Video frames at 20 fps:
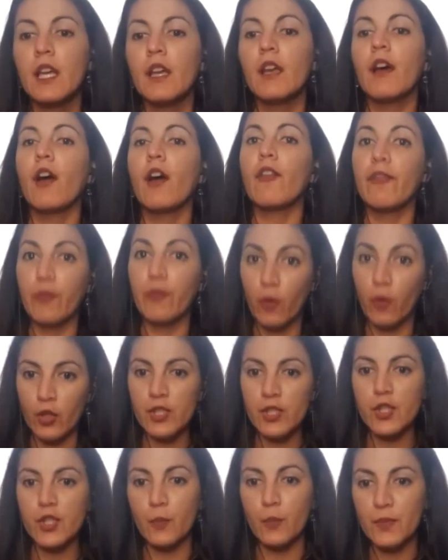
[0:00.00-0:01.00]
of
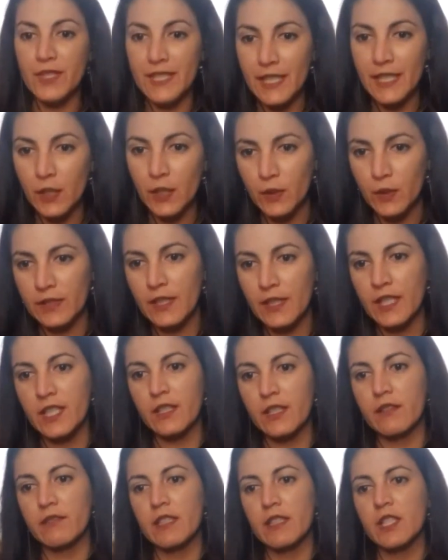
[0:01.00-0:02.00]
course, subsequent
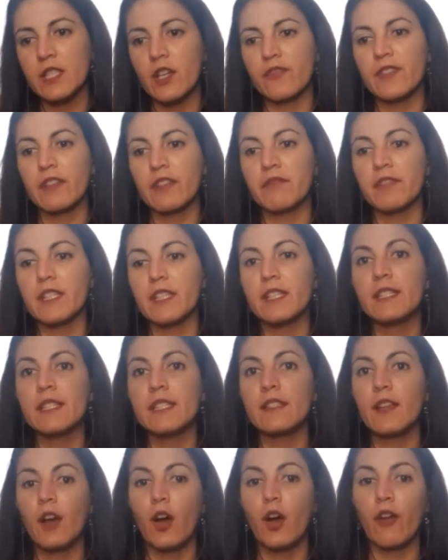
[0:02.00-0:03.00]
increase of the
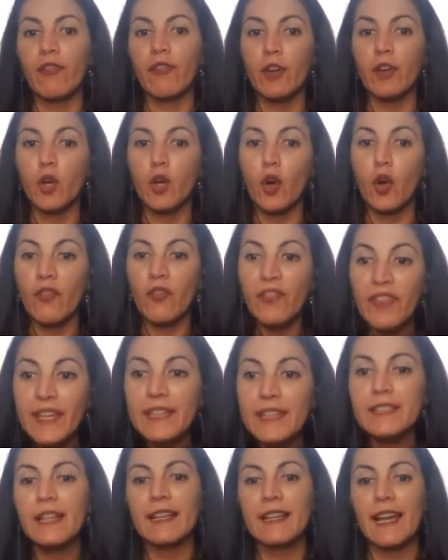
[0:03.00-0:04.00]
risk of
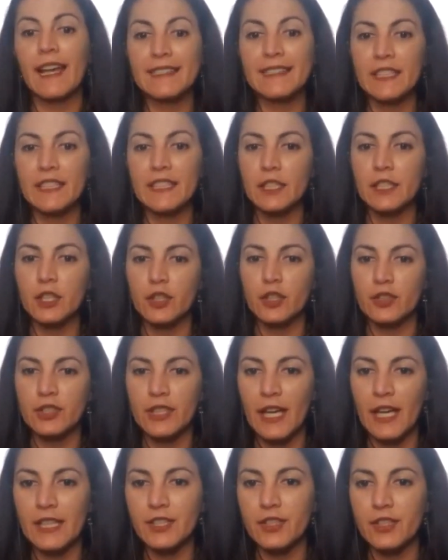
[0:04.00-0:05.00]
COVID-19
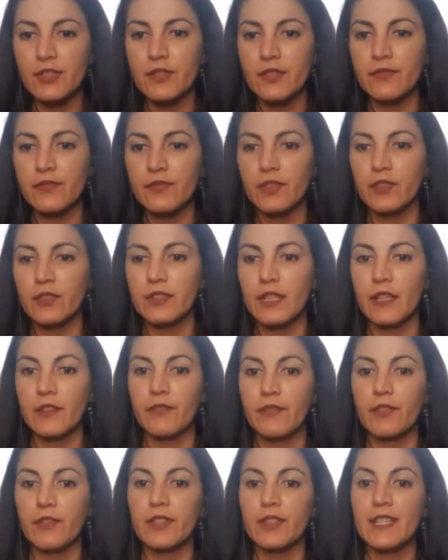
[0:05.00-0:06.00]
contagions from
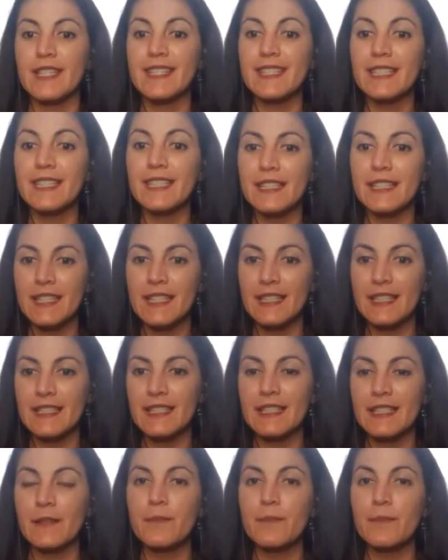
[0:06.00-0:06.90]
the citizens